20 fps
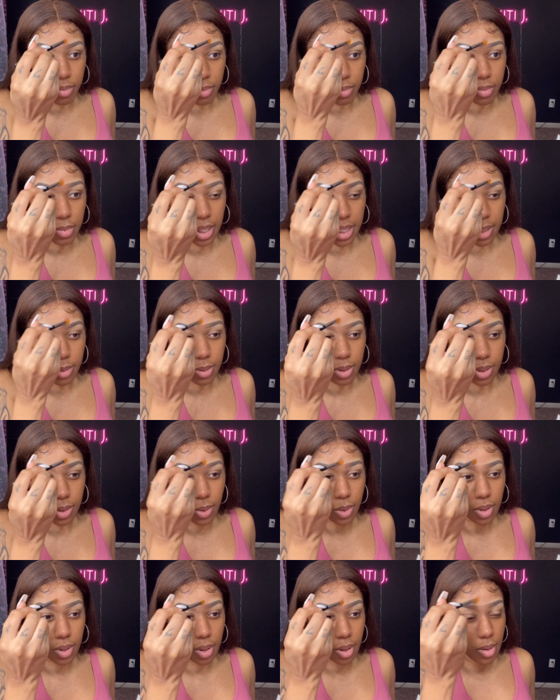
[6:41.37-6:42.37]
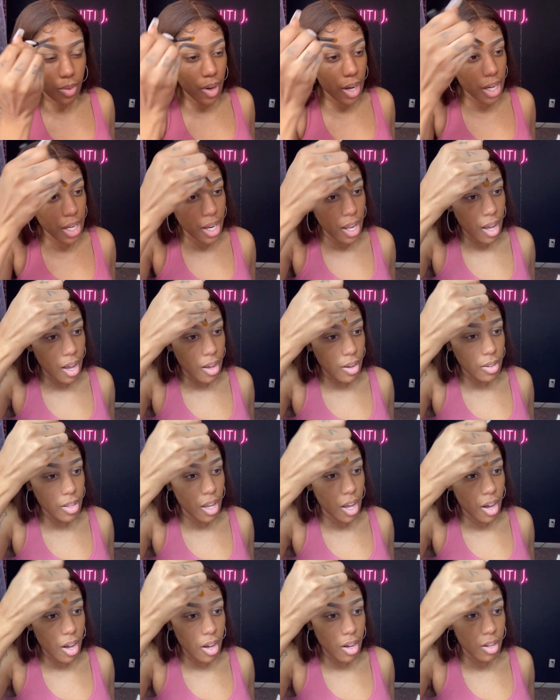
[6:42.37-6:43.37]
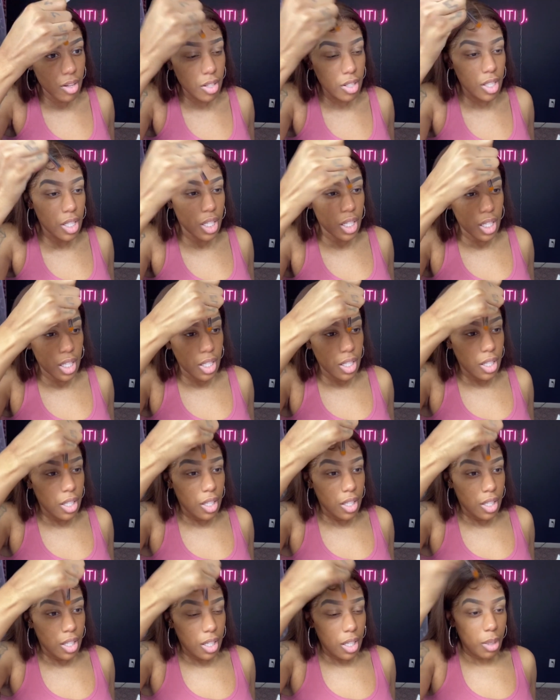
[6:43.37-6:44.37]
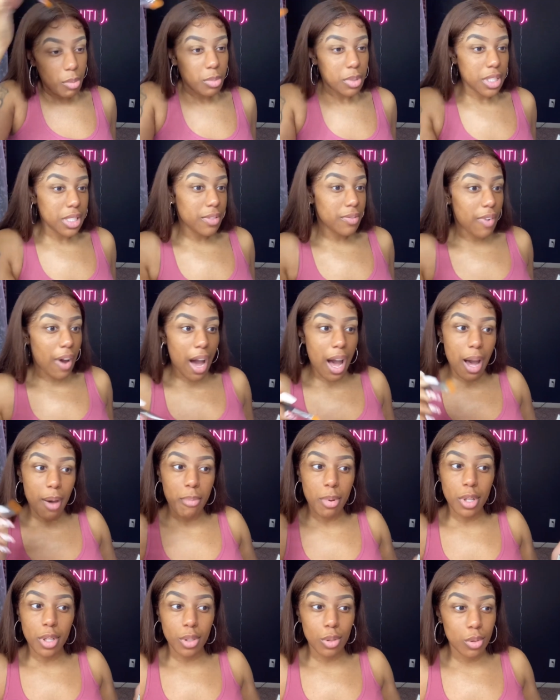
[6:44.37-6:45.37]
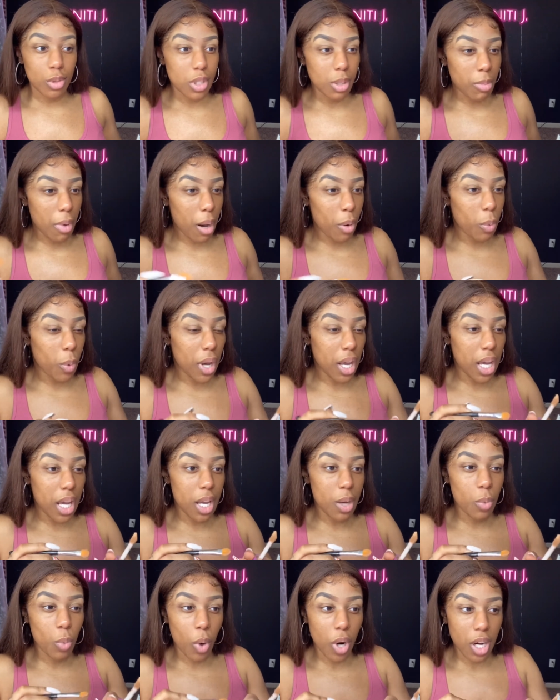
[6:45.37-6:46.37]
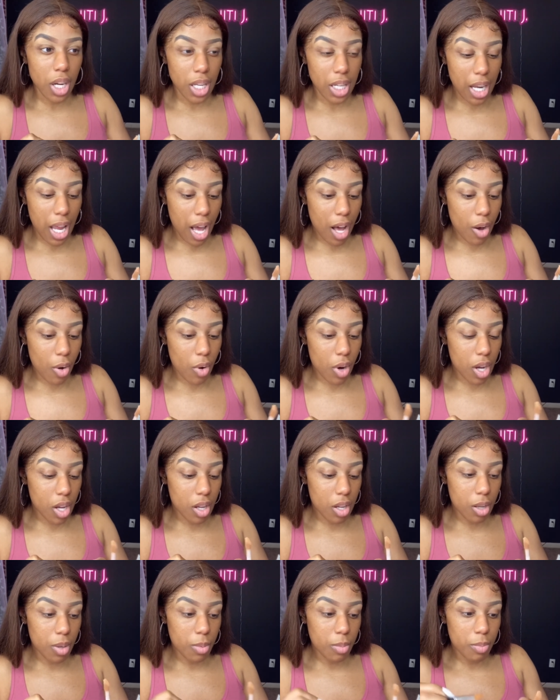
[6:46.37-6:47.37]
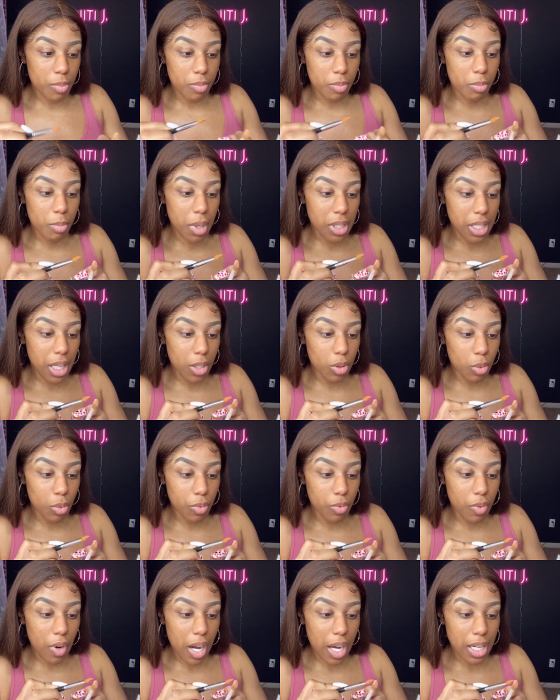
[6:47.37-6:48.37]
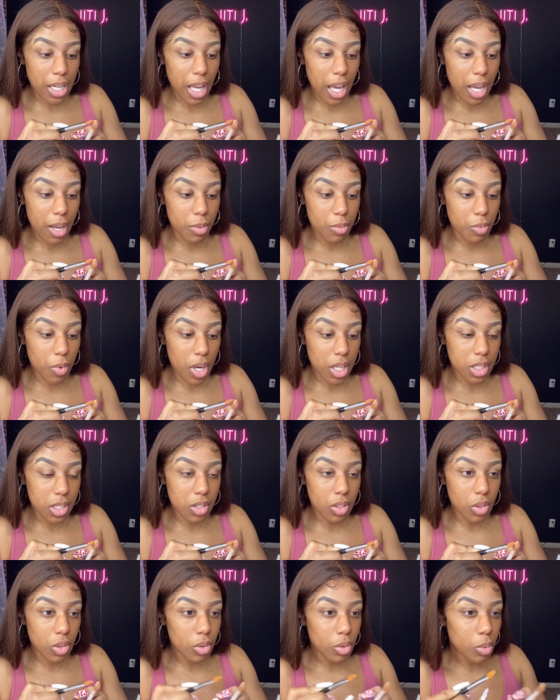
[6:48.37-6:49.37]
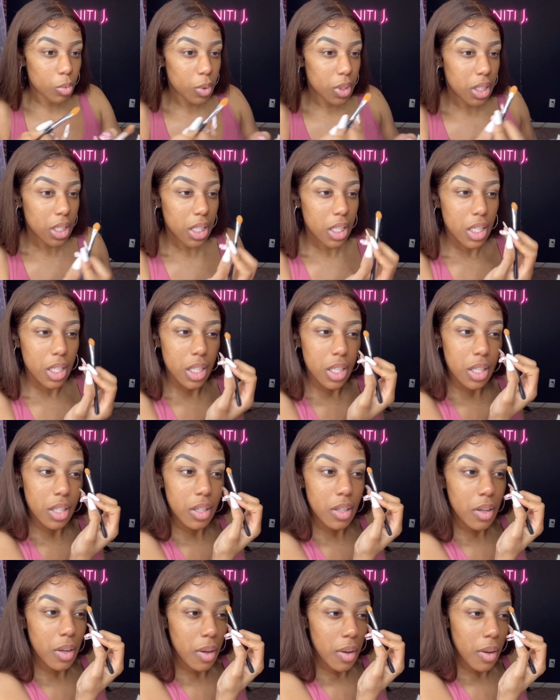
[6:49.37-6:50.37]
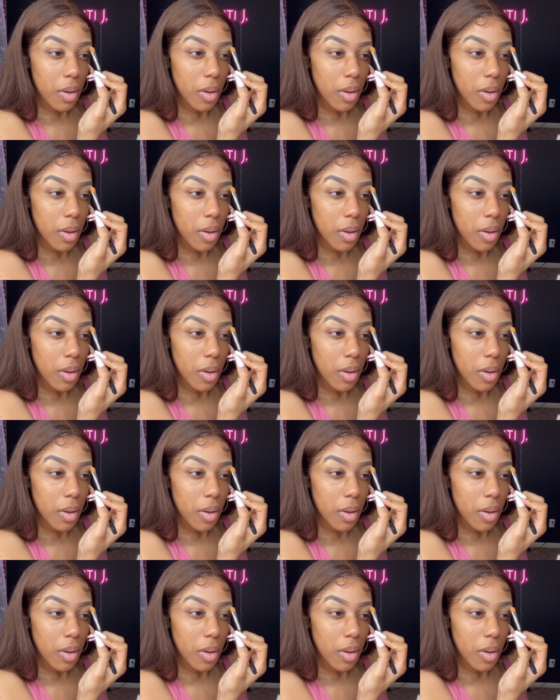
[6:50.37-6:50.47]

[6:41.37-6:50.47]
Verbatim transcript: that's what's going on right now, y'all. I'm just vibing, losing my weight, working out um Monday through Friday and resting on the weekend.